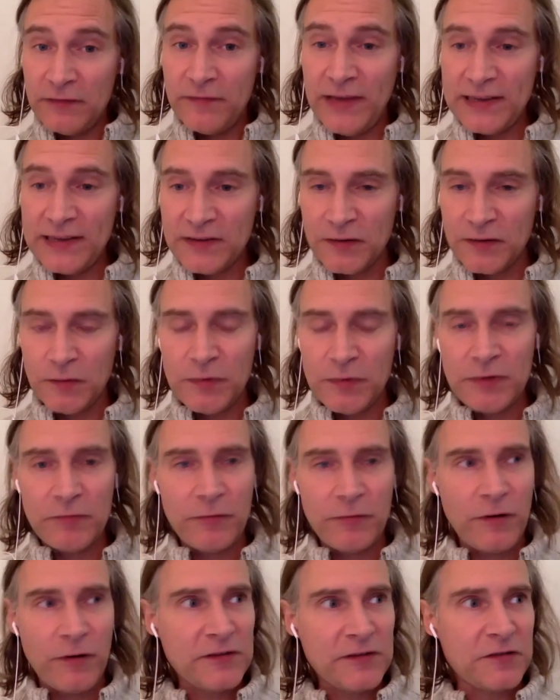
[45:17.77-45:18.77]
vessel, but
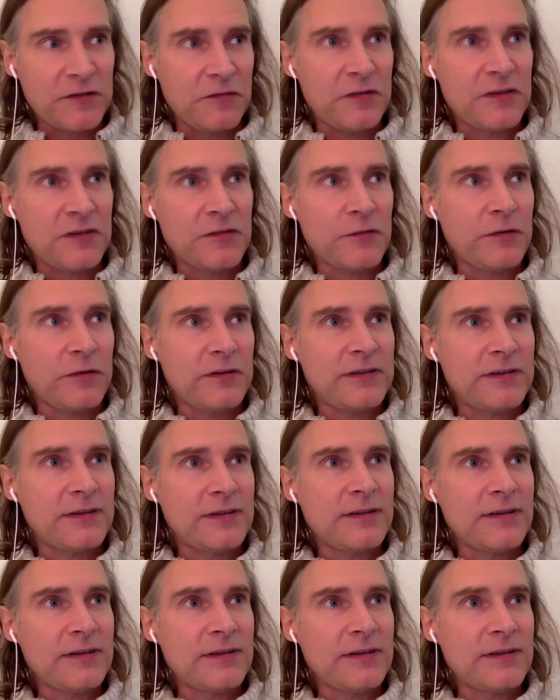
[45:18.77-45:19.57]
we're also the source.